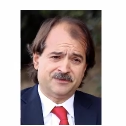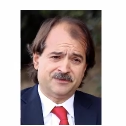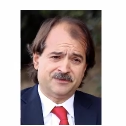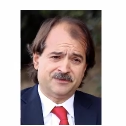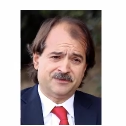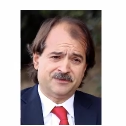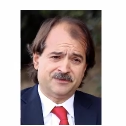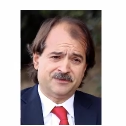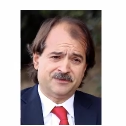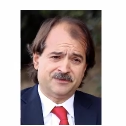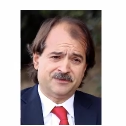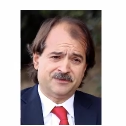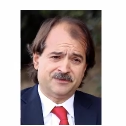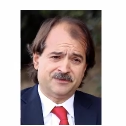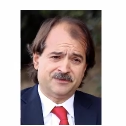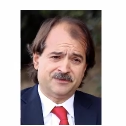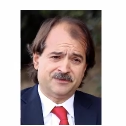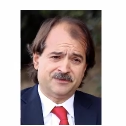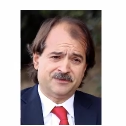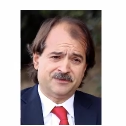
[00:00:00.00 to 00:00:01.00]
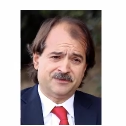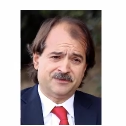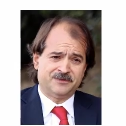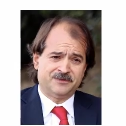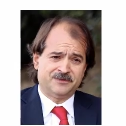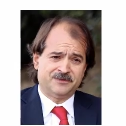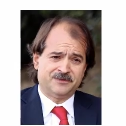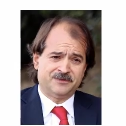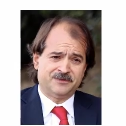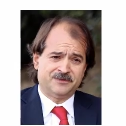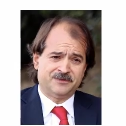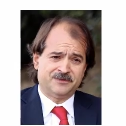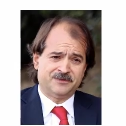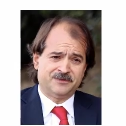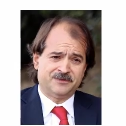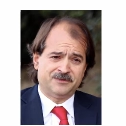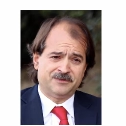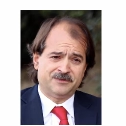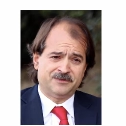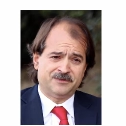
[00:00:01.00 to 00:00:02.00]

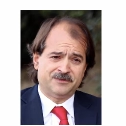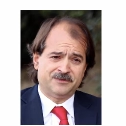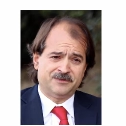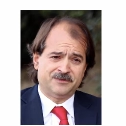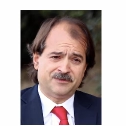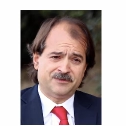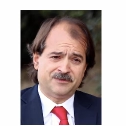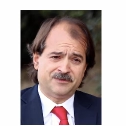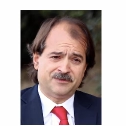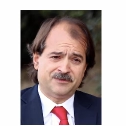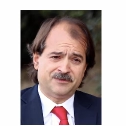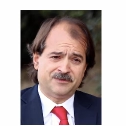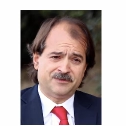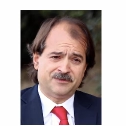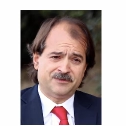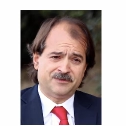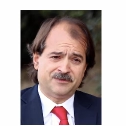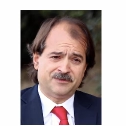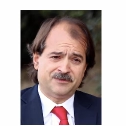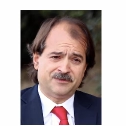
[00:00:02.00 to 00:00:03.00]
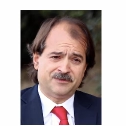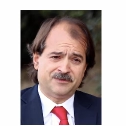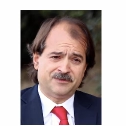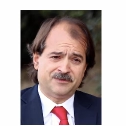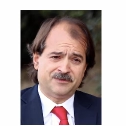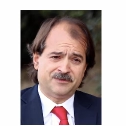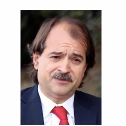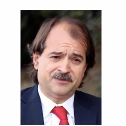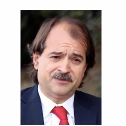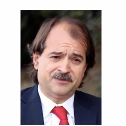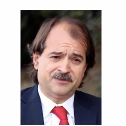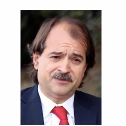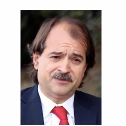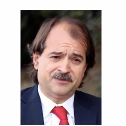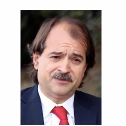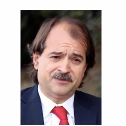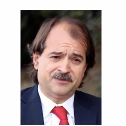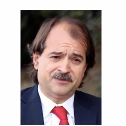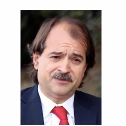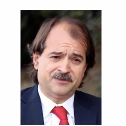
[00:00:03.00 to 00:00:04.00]

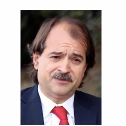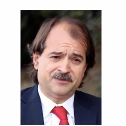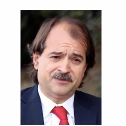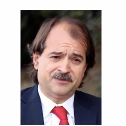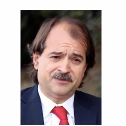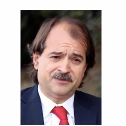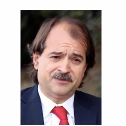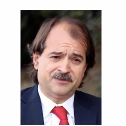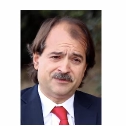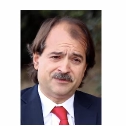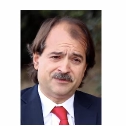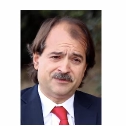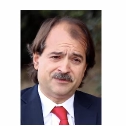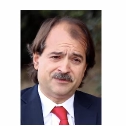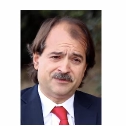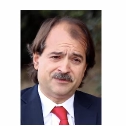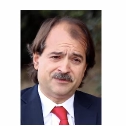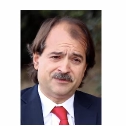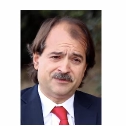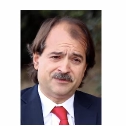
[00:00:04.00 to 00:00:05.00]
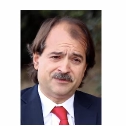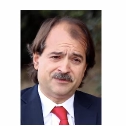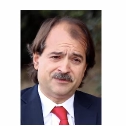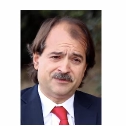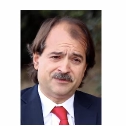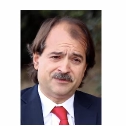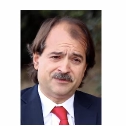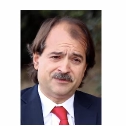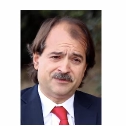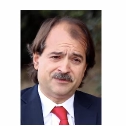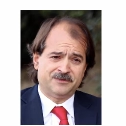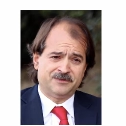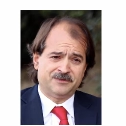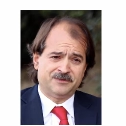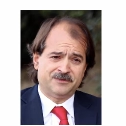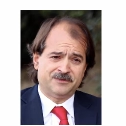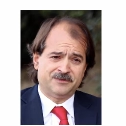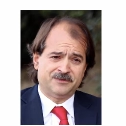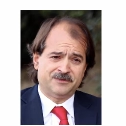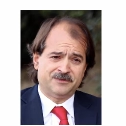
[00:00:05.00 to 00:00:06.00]

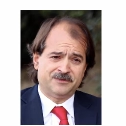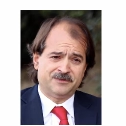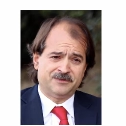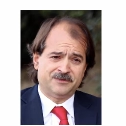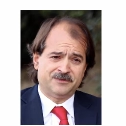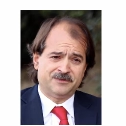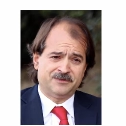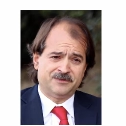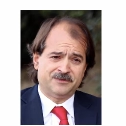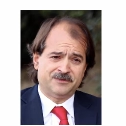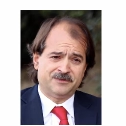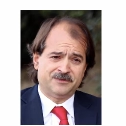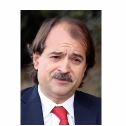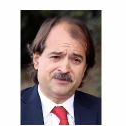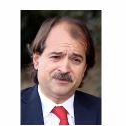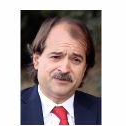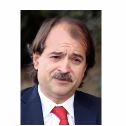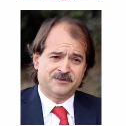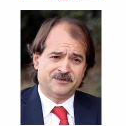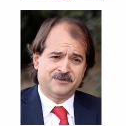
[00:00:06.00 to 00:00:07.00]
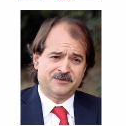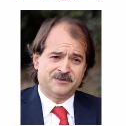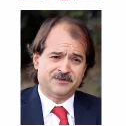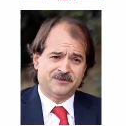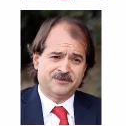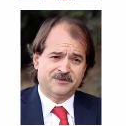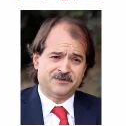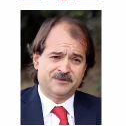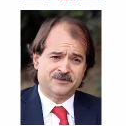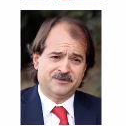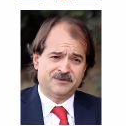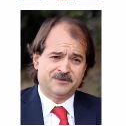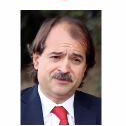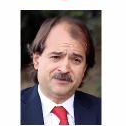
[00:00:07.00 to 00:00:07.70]
[no speech]